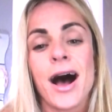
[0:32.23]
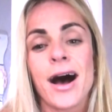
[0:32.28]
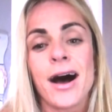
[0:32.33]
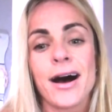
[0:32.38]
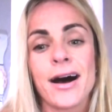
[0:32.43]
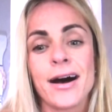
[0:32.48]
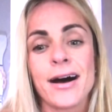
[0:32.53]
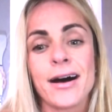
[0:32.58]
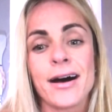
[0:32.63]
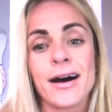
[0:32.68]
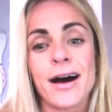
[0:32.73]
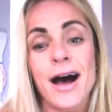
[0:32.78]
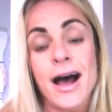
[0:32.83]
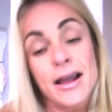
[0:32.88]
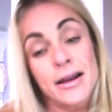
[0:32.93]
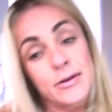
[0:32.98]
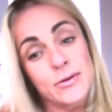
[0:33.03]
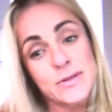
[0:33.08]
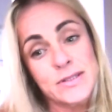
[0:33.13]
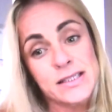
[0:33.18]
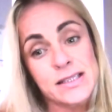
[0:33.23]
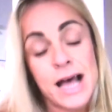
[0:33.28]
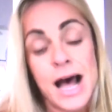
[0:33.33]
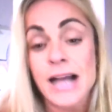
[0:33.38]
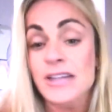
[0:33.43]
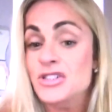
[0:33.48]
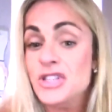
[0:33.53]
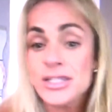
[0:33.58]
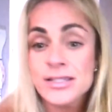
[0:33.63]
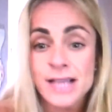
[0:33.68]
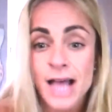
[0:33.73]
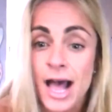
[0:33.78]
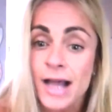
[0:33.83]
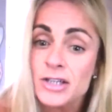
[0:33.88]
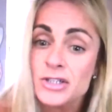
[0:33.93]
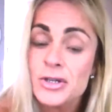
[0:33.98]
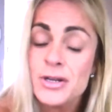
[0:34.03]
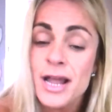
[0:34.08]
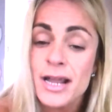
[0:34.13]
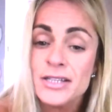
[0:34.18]
I
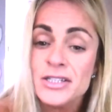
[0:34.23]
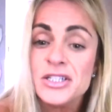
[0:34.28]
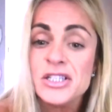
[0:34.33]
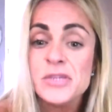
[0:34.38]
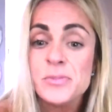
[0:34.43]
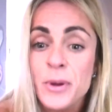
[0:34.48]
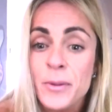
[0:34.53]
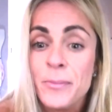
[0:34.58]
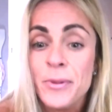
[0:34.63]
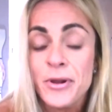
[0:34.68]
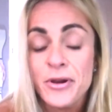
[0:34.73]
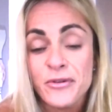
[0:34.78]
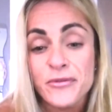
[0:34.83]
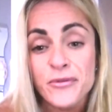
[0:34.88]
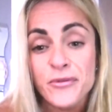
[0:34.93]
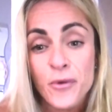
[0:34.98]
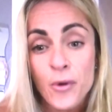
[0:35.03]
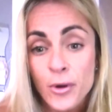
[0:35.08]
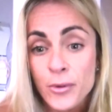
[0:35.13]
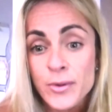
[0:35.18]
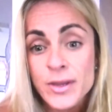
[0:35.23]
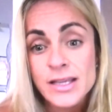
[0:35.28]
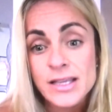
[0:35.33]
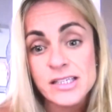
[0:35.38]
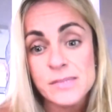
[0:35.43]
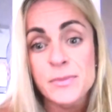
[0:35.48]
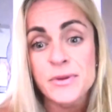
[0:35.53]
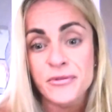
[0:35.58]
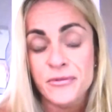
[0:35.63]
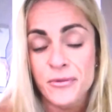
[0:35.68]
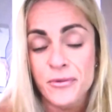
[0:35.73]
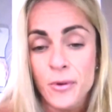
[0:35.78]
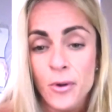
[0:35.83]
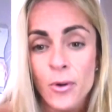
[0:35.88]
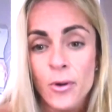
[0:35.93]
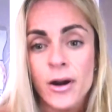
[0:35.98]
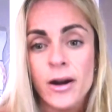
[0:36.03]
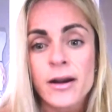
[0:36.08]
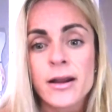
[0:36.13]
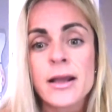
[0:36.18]
just prepared 4 weeks
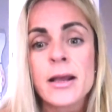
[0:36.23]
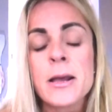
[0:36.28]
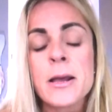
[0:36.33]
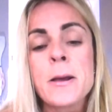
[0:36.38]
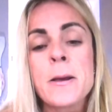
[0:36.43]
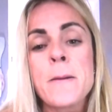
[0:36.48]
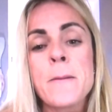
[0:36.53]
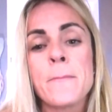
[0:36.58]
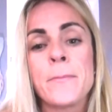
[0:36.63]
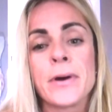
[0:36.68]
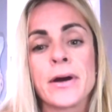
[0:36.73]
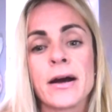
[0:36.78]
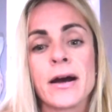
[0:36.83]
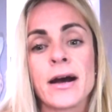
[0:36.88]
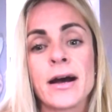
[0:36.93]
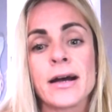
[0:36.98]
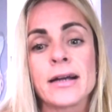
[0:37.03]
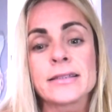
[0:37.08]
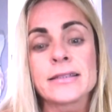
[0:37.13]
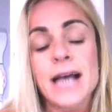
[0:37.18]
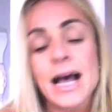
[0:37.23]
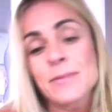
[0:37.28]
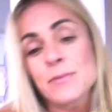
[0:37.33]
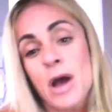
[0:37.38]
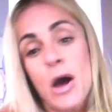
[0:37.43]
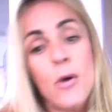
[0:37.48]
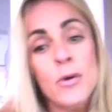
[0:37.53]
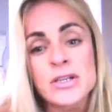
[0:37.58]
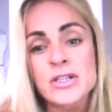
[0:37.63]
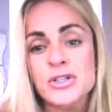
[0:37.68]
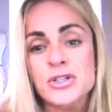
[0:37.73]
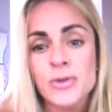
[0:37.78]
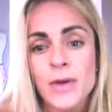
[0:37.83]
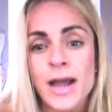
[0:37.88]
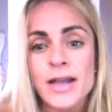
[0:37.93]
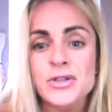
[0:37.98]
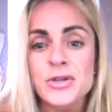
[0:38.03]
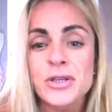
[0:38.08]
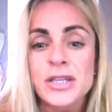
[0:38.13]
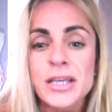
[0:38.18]
before, but I always
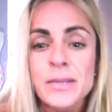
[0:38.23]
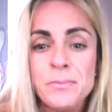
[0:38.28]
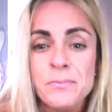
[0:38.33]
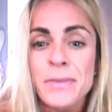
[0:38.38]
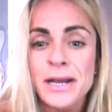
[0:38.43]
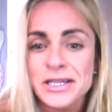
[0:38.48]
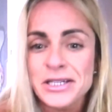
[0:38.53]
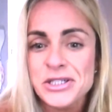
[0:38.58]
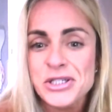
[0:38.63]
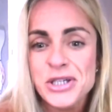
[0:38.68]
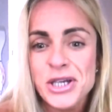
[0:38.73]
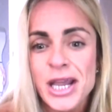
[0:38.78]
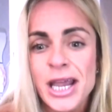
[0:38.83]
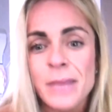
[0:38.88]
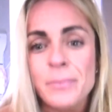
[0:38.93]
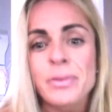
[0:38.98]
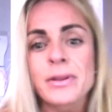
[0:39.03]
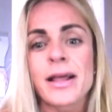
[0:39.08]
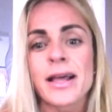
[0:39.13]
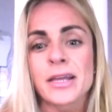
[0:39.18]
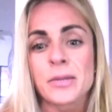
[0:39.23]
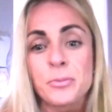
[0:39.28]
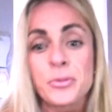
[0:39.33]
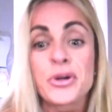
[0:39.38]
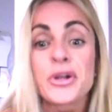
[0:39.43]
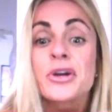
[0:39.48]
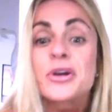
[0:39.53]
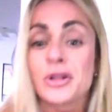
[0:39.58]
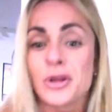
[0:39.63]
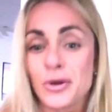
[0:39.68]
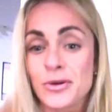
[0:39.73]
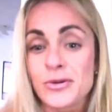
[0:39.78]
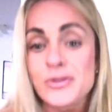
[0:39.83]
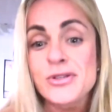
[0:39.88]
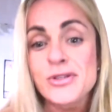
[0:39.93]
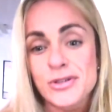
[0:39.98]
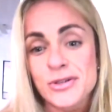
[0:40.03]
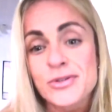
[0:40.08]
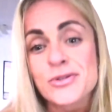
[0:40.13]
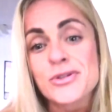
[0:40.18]
try to keep my shape like pretty
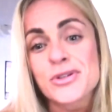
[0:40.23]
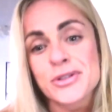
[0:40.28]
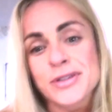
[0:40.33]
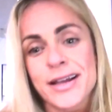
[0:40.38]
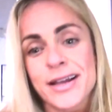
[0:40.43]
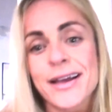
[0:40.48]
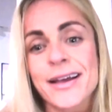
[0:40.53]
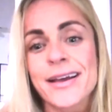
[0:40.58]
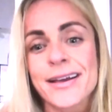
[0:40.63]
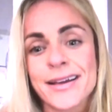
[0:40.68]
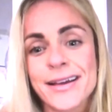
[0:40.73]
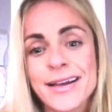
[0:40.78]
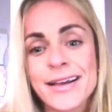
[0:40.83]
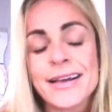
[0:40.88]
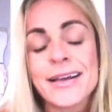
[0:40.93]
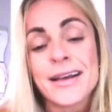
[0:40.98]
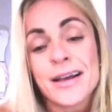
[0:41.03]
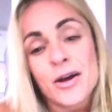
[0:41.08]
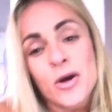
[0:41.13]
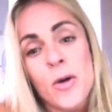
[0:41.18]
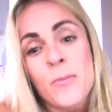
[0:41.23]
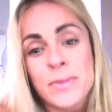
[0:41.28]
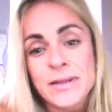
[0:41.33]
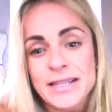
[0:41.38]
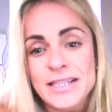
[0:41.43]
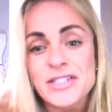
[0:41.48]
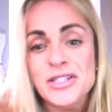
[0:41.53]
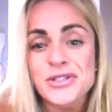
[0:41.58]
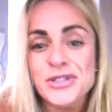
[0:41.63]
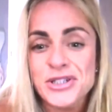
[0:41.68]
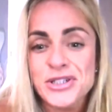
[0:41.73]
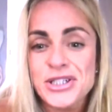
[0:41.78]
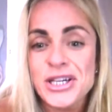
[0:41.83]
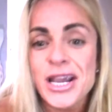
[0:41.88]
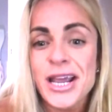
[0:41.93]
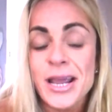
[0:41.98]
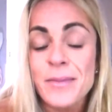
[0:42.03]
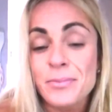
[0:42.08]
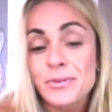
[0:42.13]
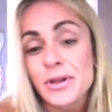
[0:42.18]
close to the competition
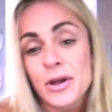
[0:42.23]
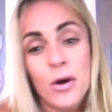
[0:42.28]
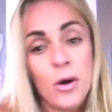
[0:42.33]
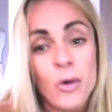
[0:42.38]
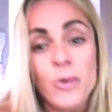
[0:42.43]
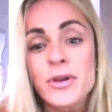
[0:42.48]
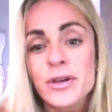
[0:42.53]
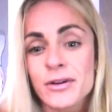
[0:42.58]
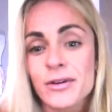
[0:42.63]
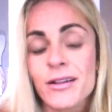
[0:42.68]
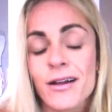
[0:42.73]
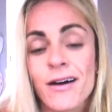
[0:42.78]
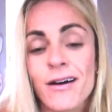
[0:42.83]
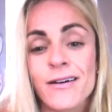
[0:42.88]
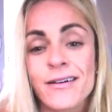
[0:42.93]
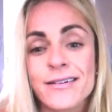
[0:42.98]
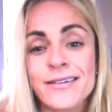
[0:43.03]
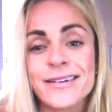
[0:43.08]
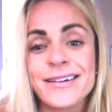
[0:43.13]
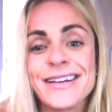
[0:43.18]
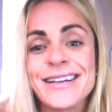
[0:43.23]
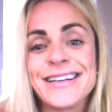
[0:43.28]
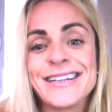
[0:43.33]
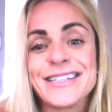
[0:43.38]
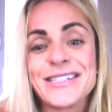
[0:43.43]
shape the whole year long.